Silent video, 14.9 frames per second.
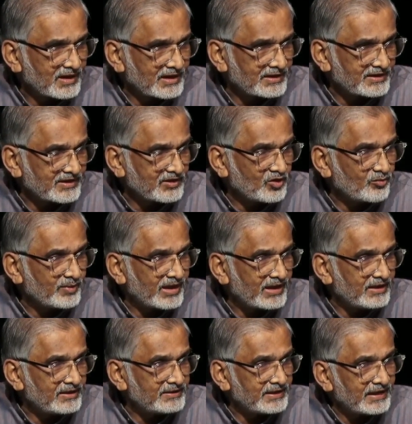and give my
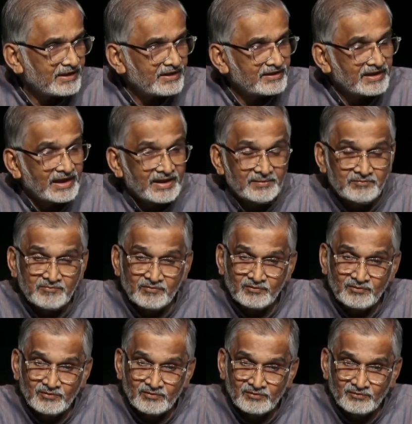entire time
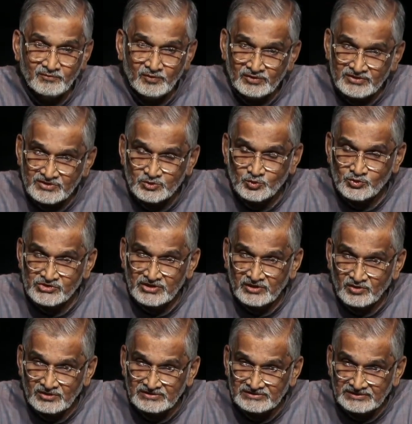for the social
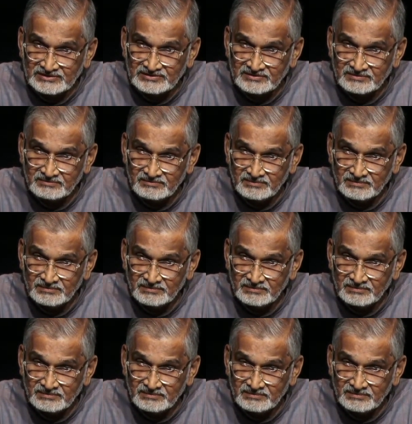causes.